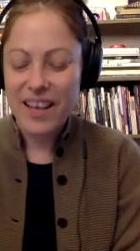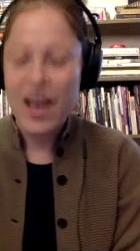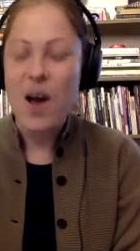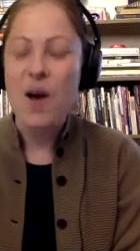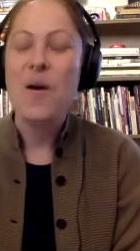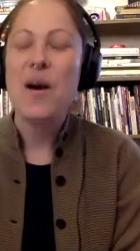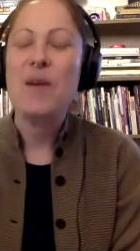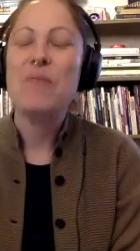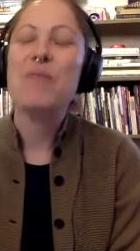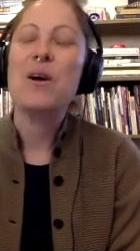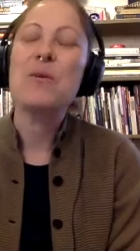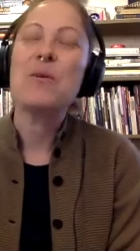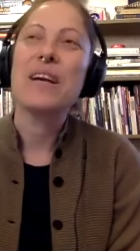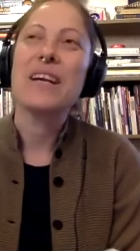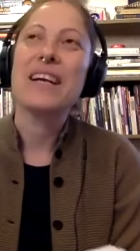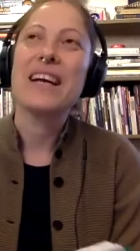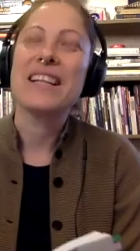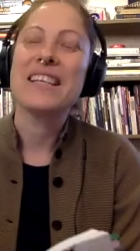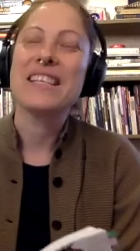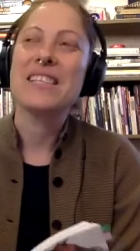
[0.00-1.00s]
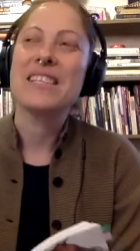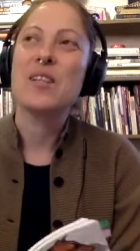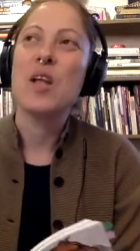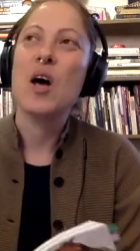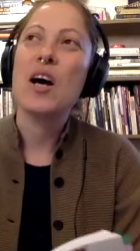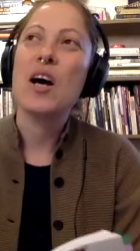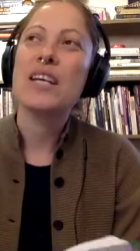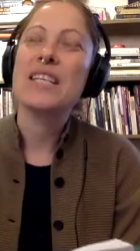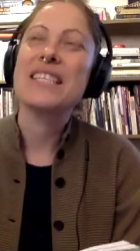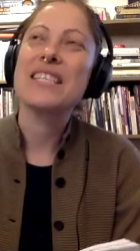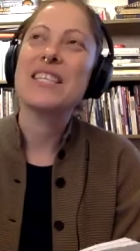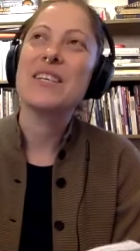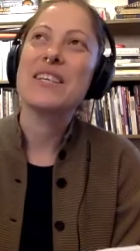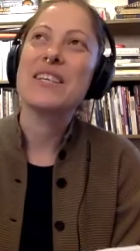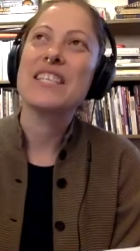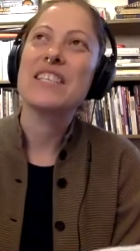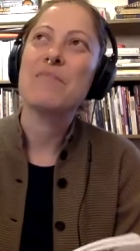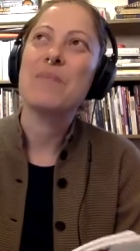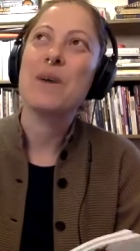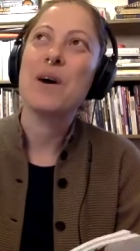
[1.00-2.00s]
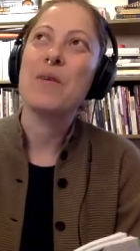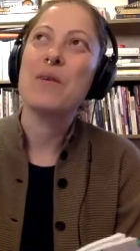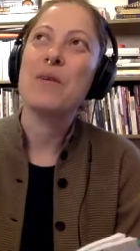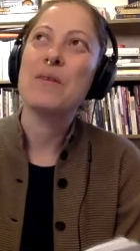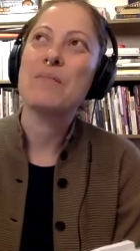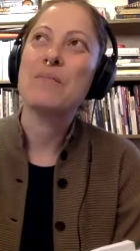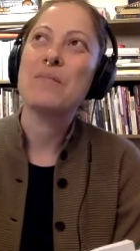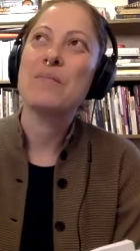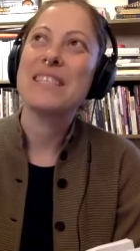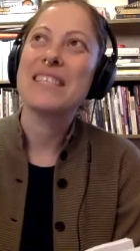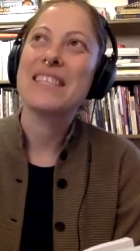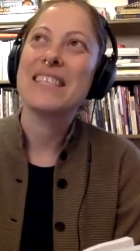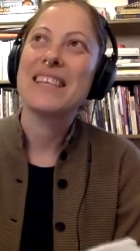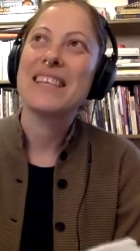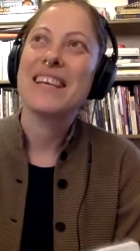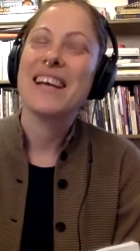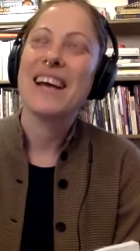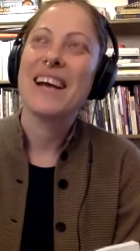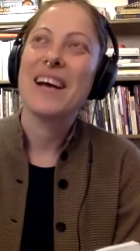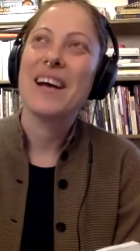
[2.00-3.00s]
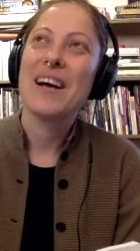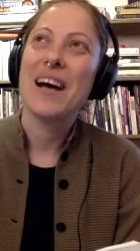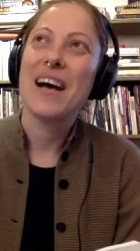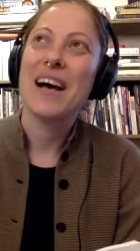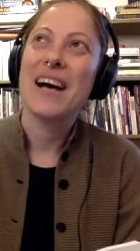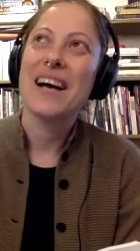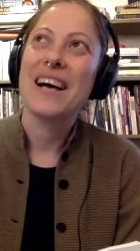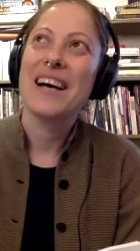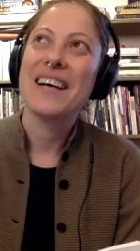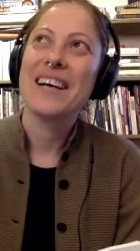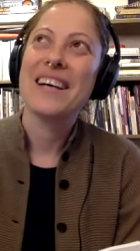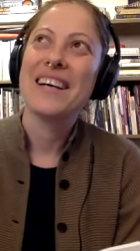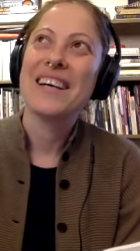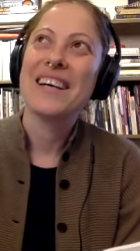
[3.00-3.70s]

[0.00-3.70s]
Oh, I wrote this long series of poems. Uh,